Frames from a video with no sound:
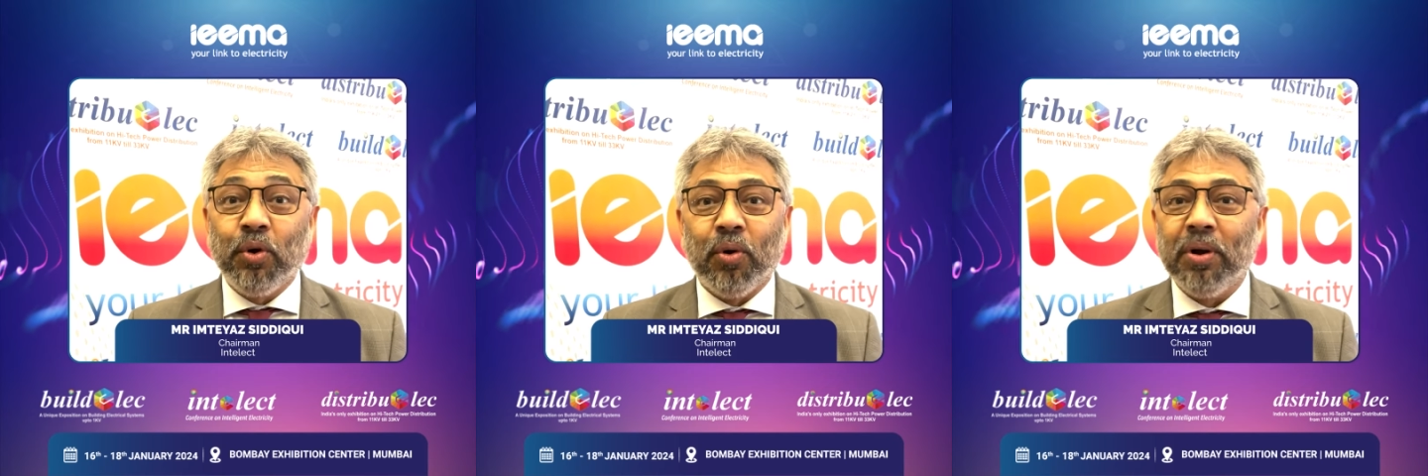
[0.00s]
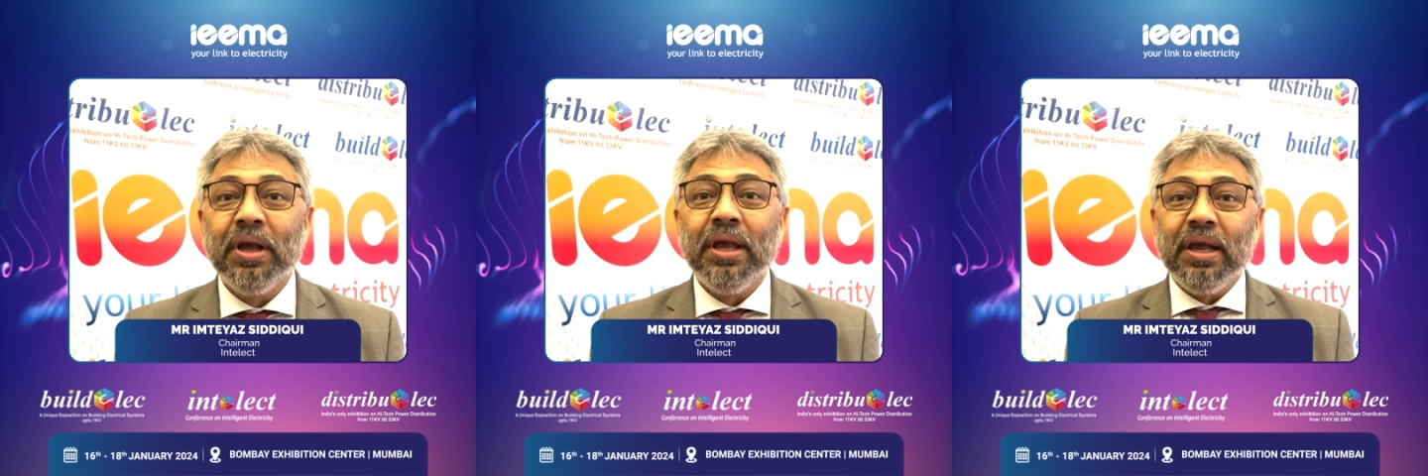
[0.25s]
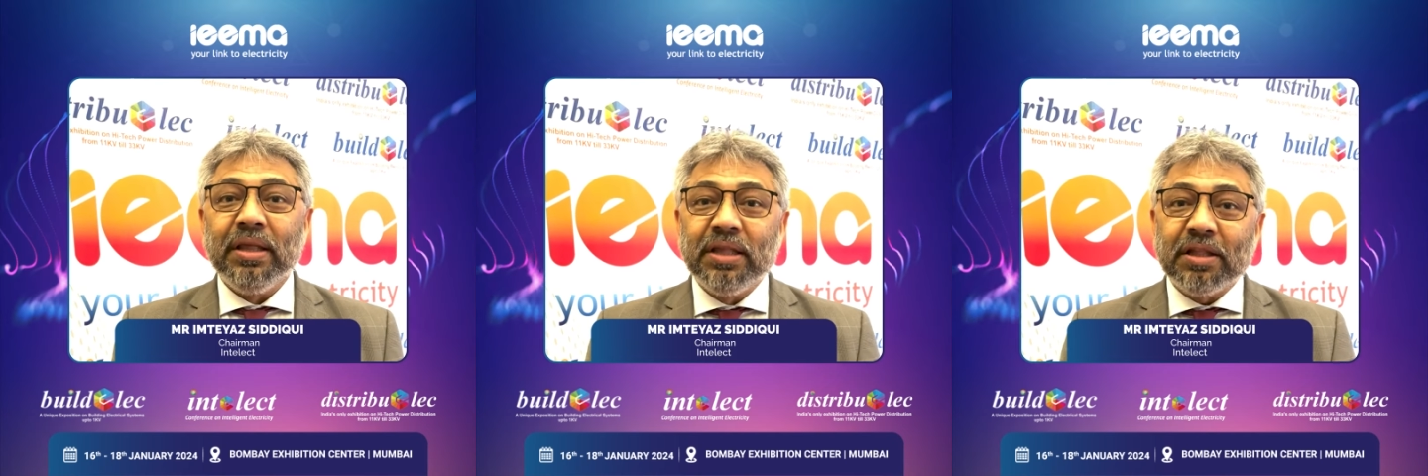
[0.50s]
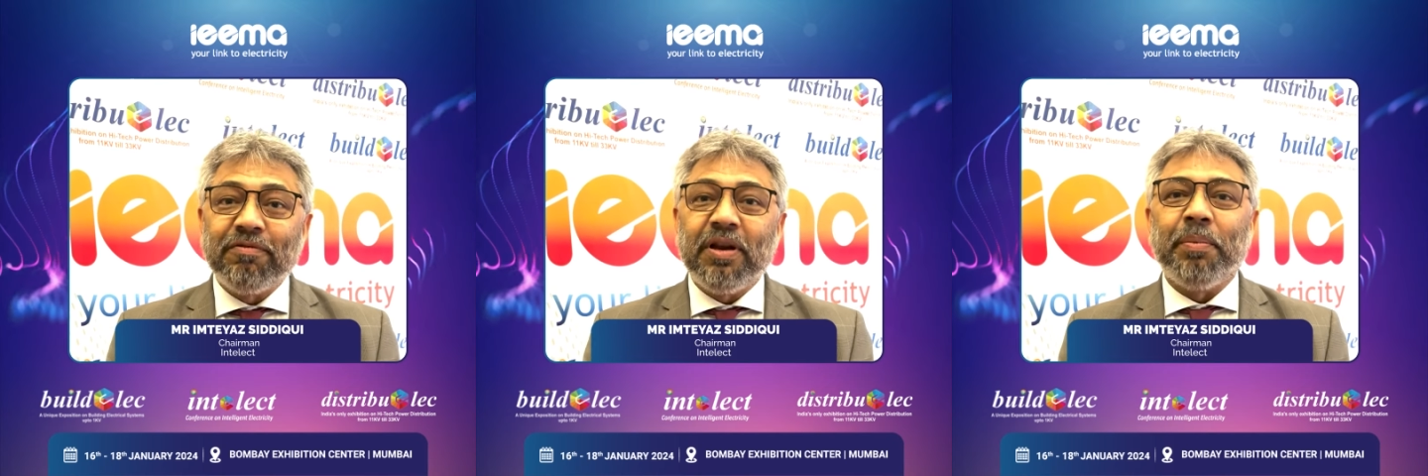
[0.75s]
No,
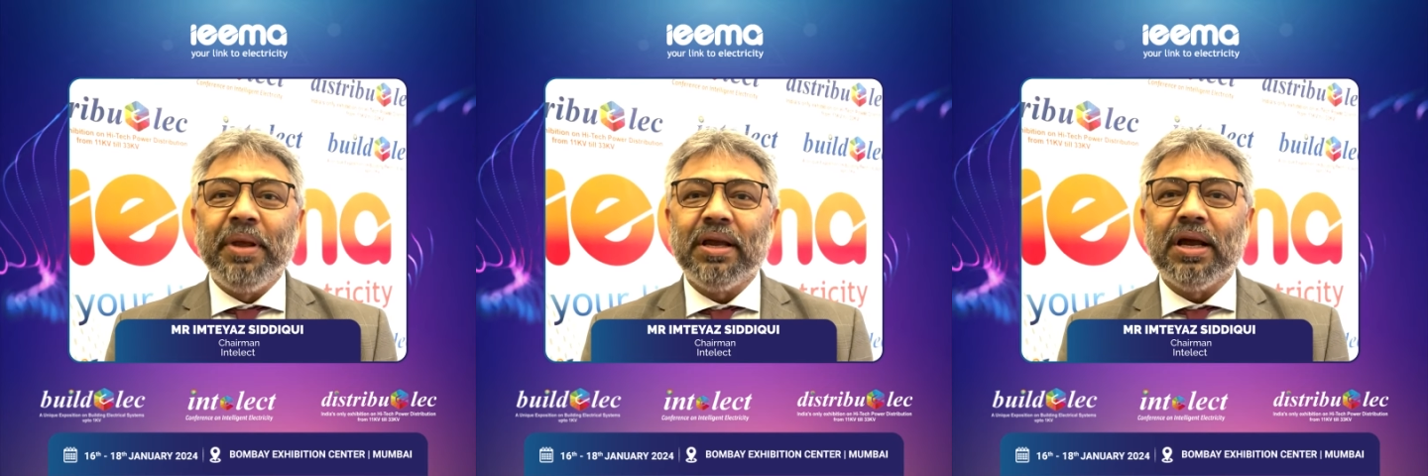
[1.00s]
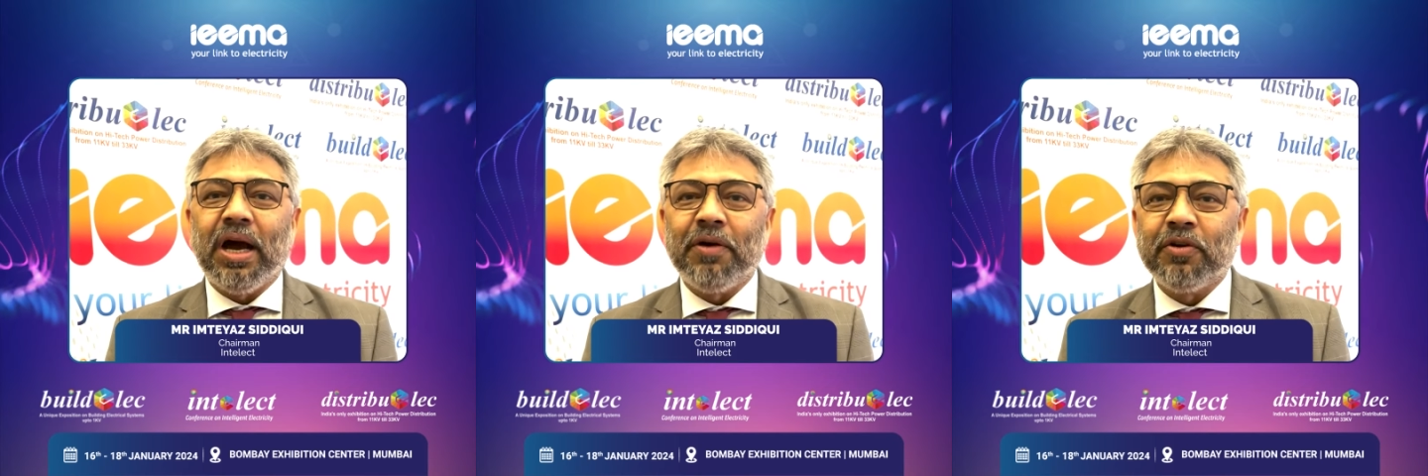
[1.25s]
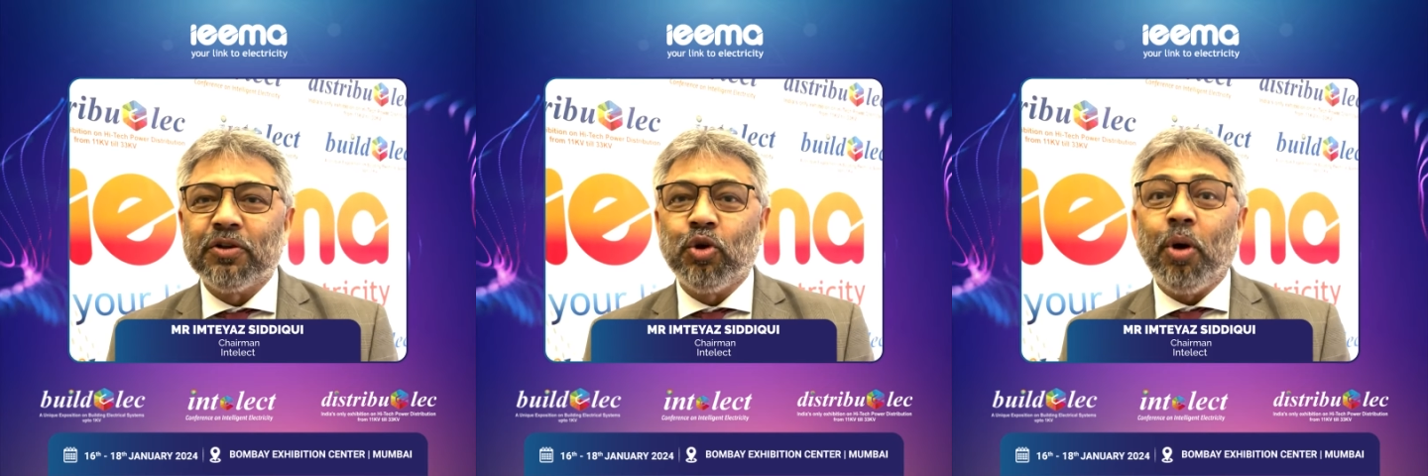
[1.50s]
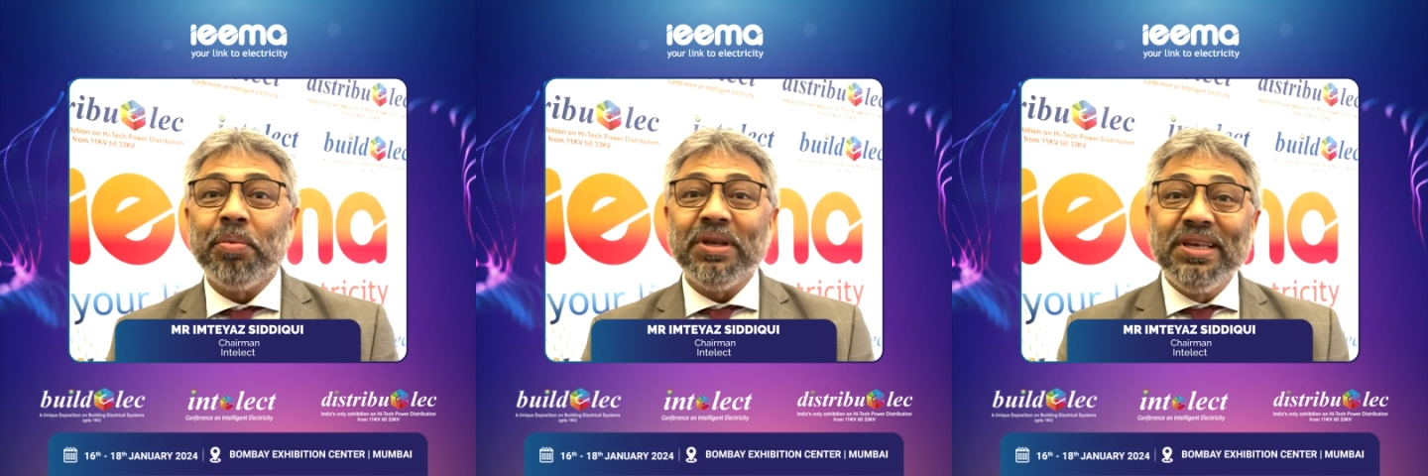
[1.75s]
this will make our
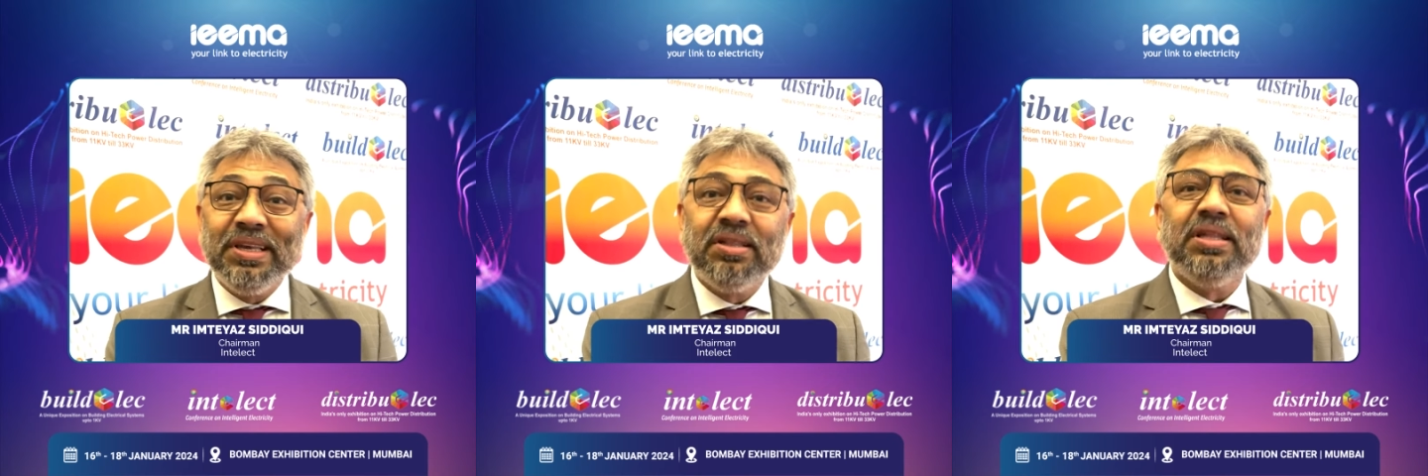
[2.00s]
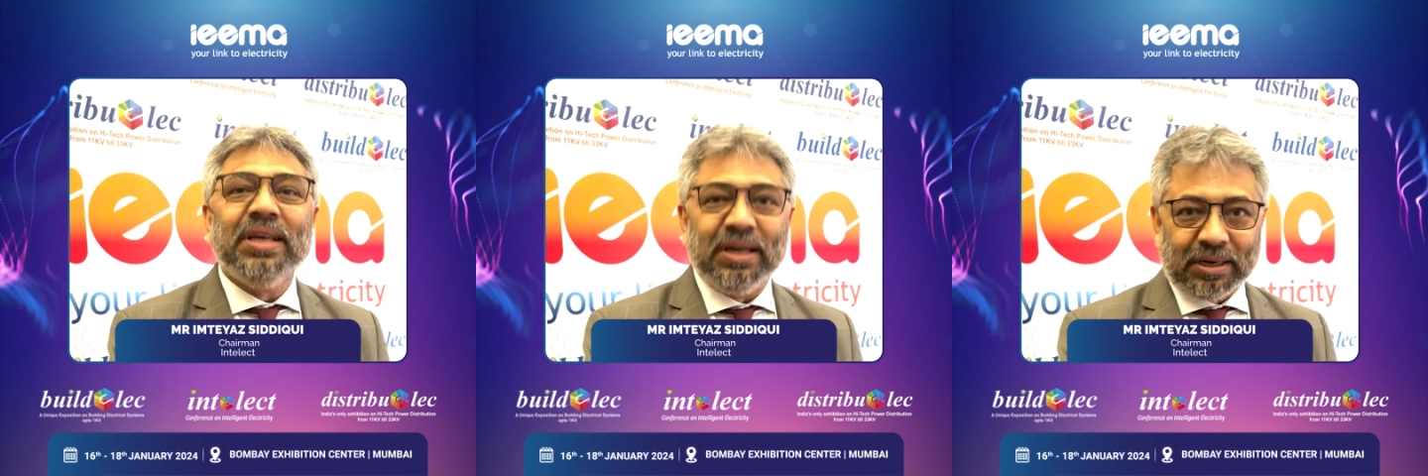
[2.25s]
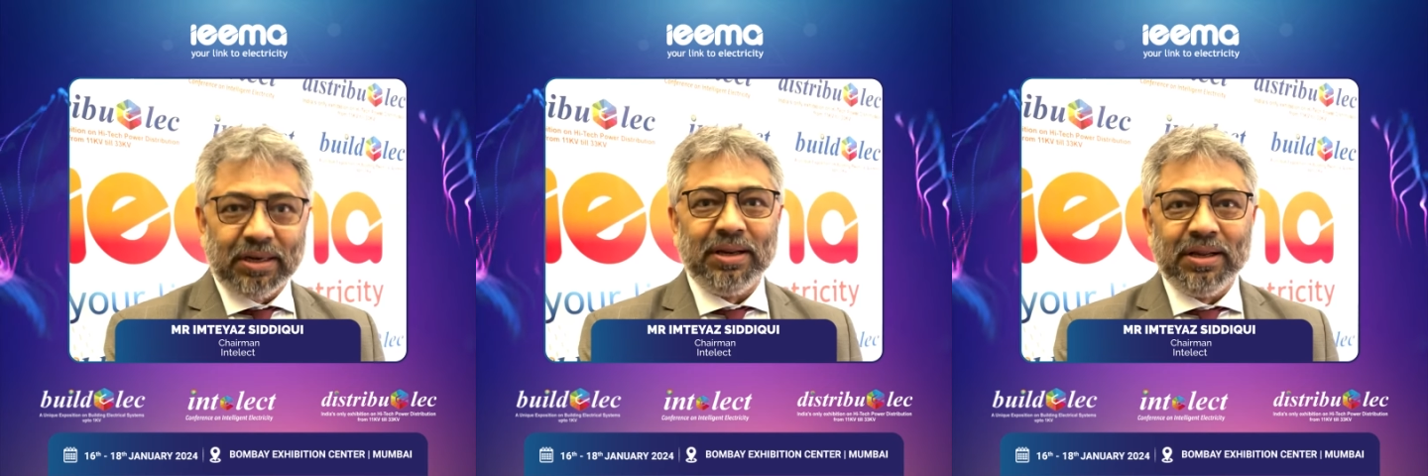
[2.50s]
job easier.